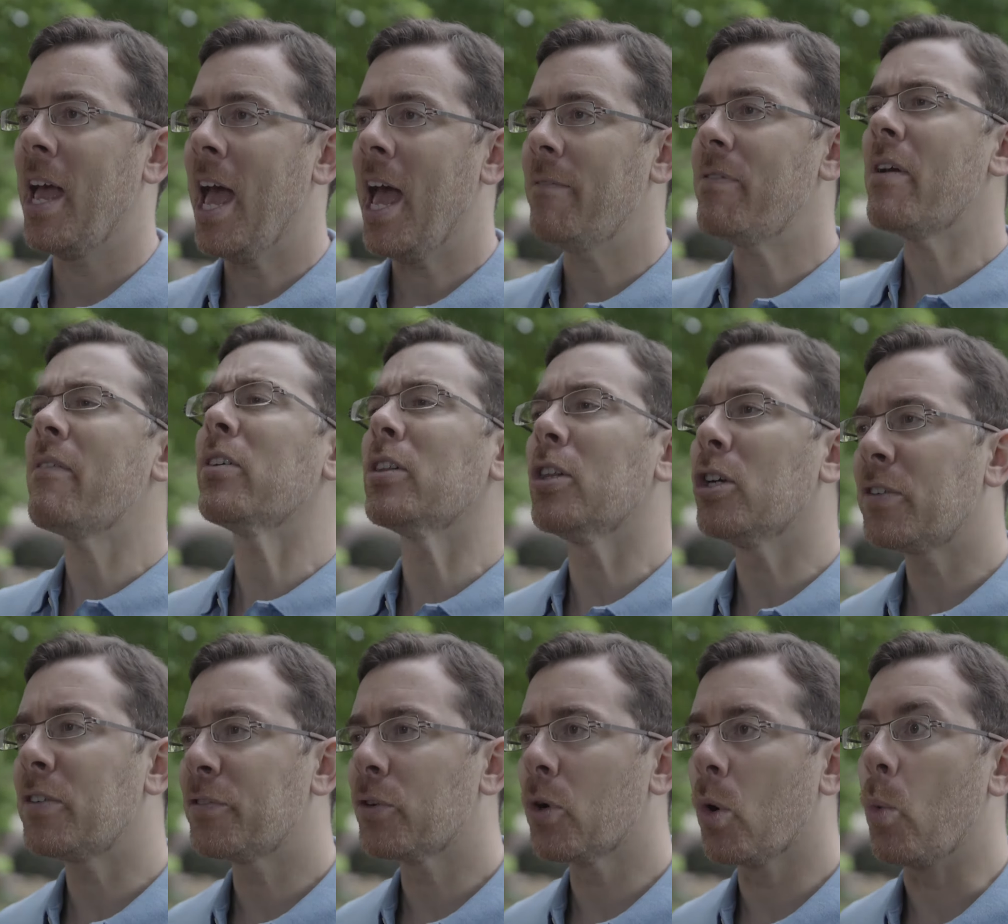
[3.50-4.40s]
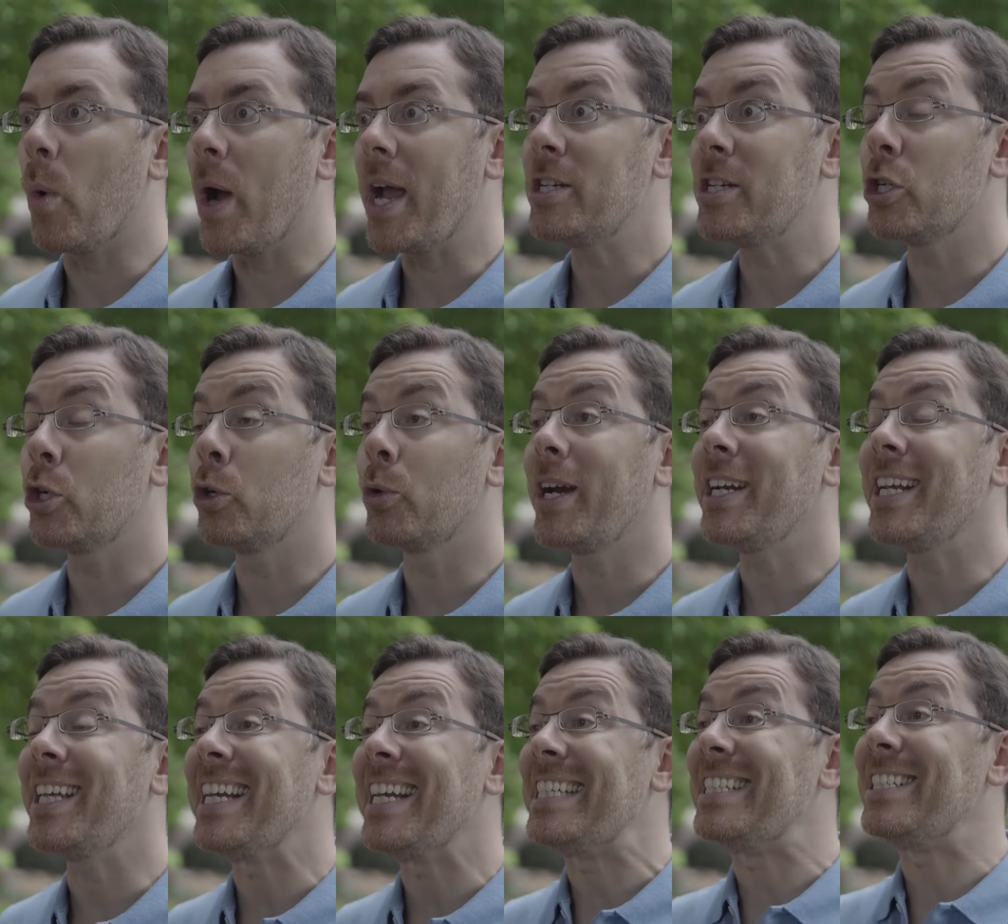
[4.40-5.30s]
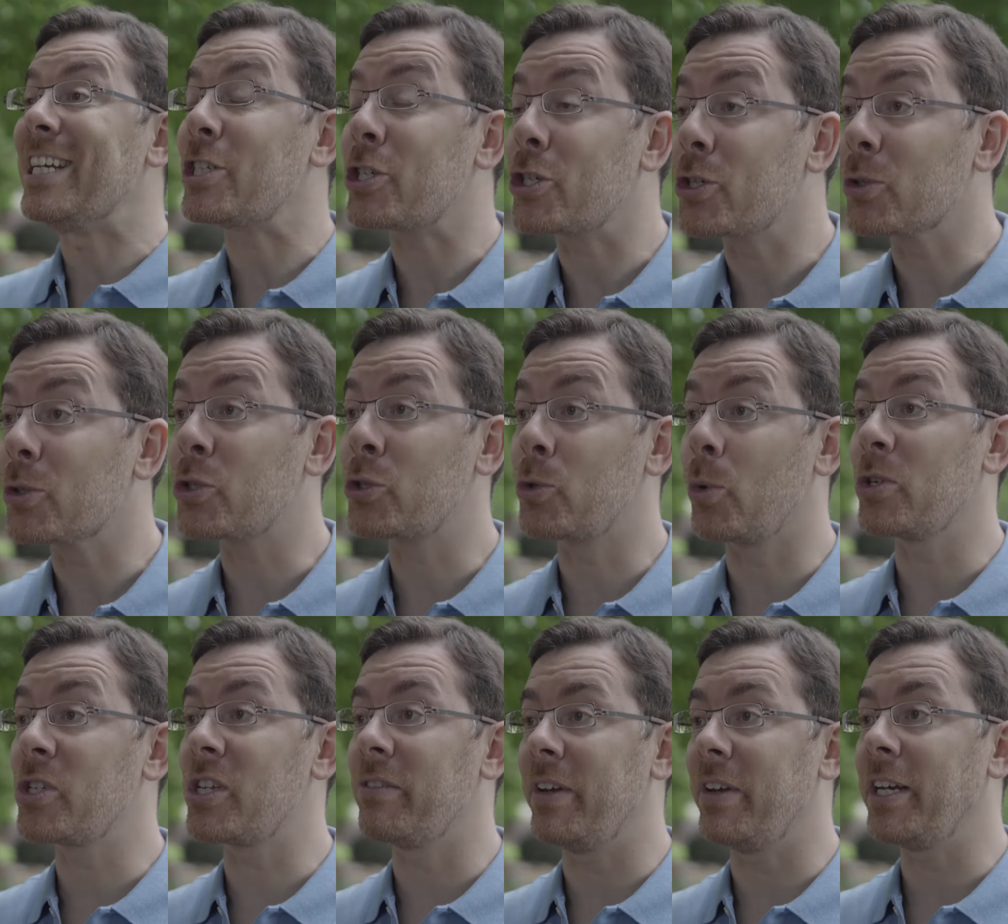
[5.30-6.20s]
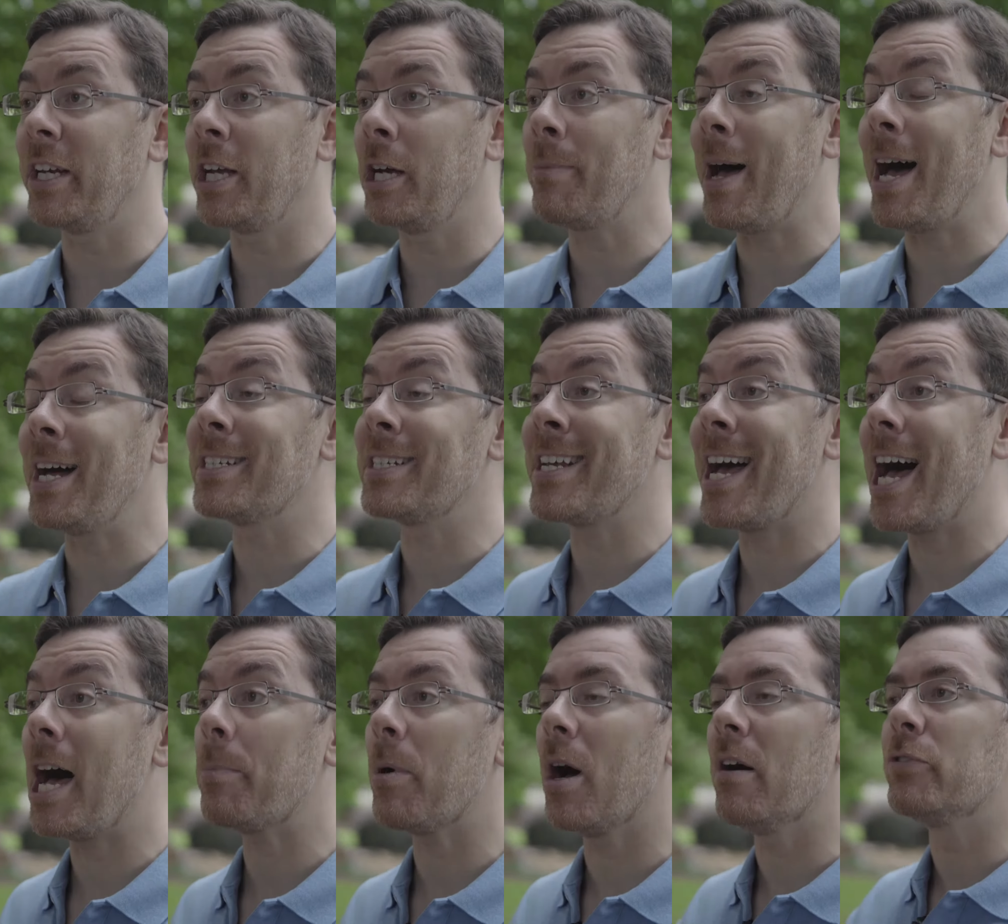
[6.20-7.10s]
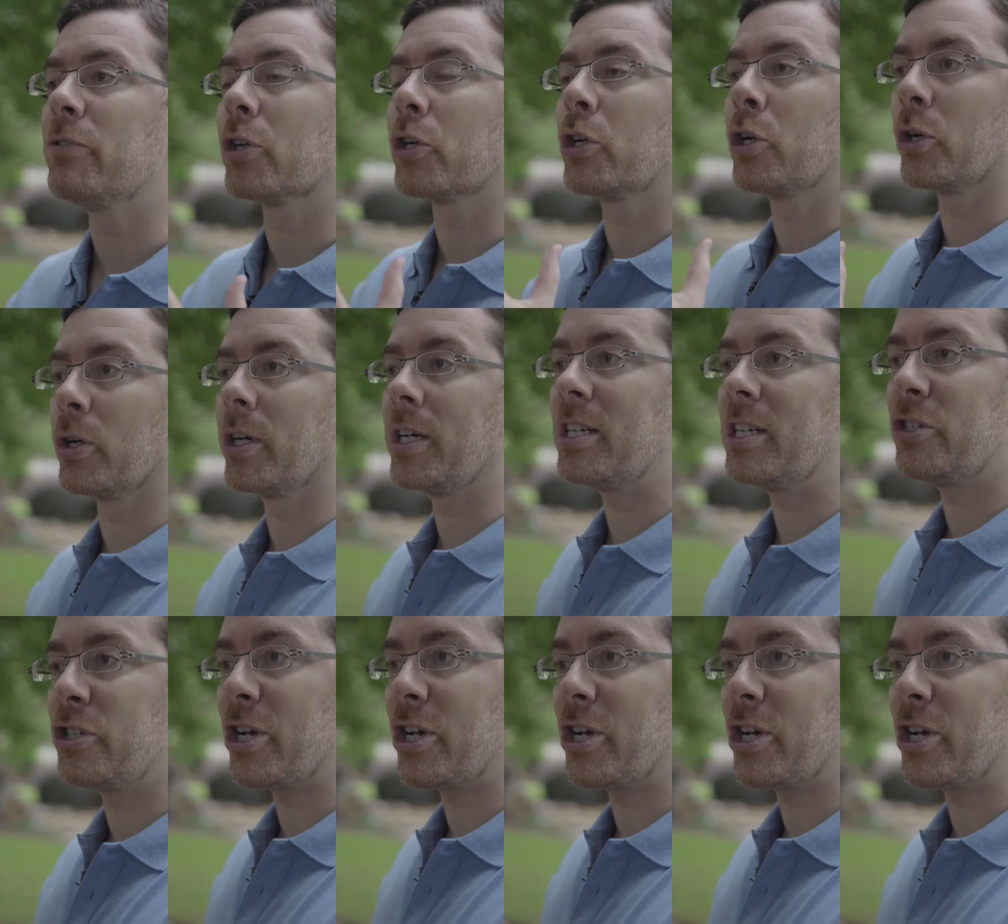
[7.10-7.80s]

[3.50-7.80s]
Have you ever looked for a way to create an additional source of income on top of your current